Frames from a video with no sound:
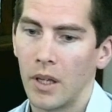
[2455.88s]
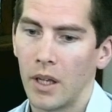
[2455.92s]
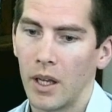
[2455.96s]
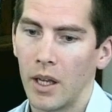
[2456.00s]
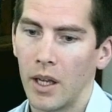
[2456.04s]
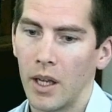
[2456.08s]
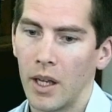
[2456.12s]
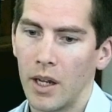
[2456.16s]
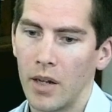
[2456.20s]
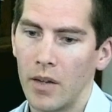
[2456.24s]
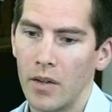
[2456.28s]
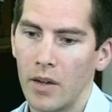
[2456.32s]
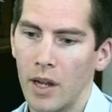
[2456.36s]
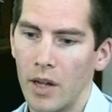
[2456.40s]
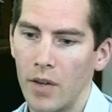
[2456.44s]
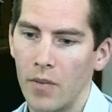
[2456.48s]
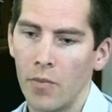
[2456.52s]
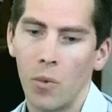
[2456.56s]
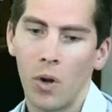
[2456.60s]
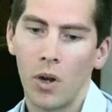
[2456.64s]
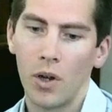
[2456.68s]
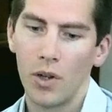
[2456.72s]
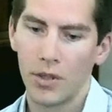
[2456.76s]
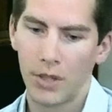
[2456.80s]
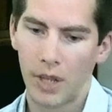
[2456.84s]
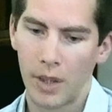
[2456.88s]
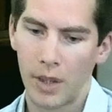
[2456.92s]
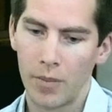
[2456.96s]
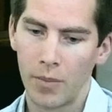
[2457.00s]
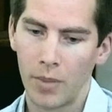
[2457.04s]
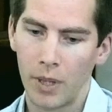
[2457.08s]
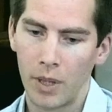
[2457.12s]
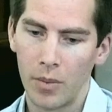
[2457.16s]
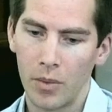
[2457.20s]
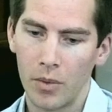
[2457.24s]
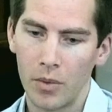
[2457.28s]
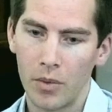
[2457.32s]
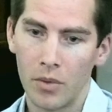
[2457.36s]
And while some
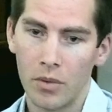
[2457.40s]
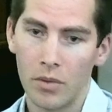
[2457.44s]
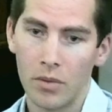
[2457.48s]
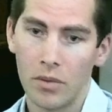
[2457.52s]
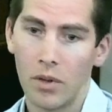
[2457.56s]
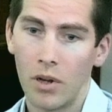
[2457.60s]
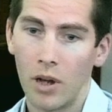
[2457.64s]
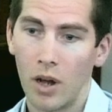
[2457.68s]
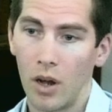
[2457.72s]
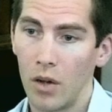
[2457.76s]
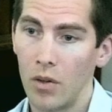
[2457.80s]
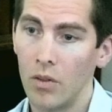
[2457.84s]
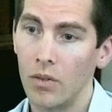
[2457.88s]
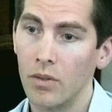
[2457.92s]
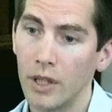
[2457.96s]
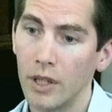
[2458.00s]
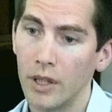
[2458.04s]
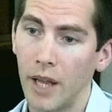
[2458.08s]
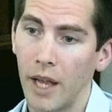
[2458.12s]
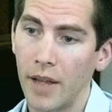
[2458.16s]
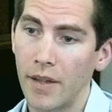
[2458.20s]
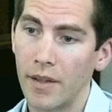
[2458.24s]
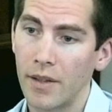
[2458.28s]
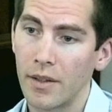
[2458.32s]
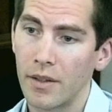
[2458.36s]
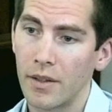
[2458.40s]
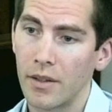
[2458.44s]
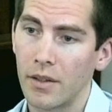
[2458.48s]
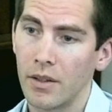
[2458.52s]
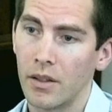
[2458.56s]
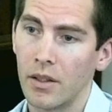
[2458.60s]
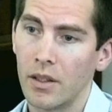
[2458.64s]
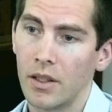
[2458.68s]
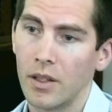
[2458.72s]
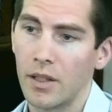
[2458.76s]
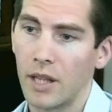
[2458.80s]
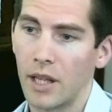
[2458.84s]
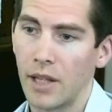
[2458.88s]
people hold that's
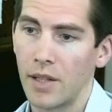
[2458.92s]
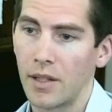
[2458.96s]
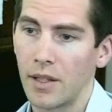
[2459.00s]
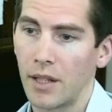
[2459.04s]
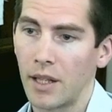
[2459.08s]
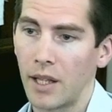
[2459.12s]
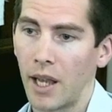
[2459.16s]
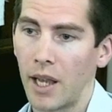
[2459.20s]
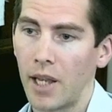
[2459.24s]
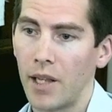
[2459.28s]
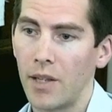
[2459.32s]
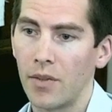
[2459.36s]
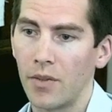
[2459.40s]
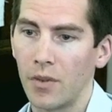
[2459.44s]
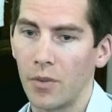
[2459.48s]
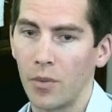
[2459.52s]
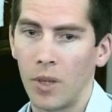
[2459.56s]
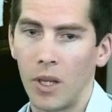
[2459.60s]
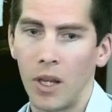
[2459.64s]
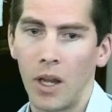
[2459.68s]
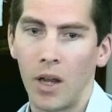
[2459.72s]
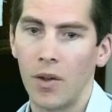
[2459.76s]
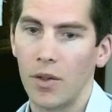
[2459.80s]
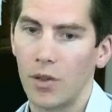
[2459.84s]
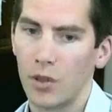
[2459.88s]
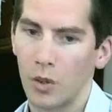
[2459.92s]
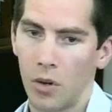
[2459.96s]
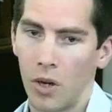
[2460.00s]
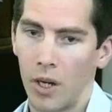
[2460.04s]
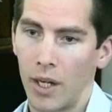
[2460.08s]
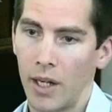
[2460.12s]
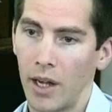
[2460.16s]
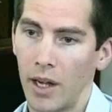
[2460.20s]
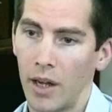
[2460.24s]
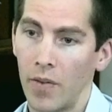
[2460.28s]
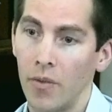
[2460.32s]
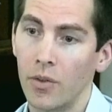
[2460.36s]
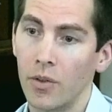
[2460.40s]
the case, for me, I was
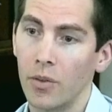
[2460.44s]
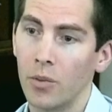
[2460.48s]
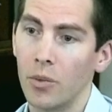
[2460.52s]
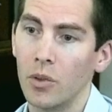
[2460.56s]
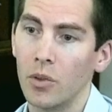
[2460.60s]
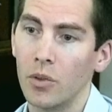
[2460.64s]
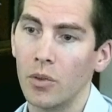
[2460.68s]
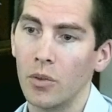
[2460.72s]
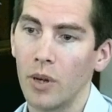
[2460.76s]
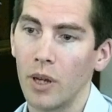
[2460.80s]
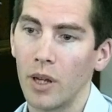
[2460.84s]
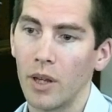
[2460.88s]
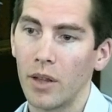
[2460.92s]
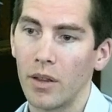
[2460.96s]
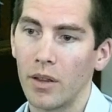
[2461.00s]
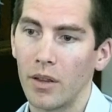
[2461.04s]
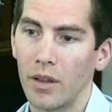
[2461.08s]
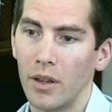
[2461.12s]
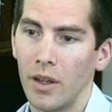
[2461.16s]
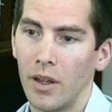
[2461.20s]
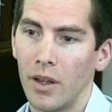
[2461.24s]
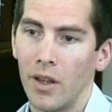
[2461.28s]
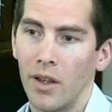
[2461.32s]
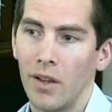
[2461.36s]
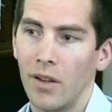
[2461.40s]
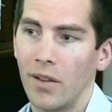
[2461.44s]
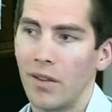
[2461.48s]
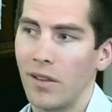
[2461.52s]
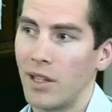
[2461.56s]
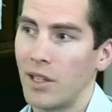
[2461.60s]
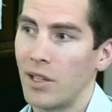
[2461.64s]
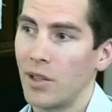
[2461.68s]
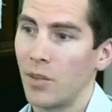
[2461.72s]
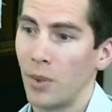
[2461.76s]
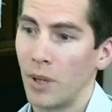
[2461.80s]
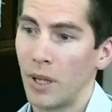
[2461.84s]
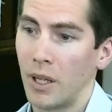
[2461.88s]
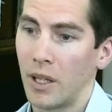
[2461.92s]
quite comfortable with
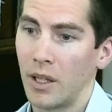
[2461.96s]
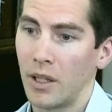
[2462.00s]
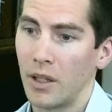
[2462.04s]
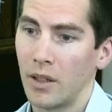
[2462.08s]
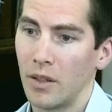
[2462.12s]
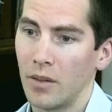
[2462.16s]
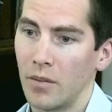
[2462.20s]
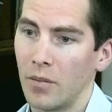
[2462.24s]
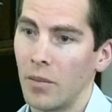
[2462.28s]
things being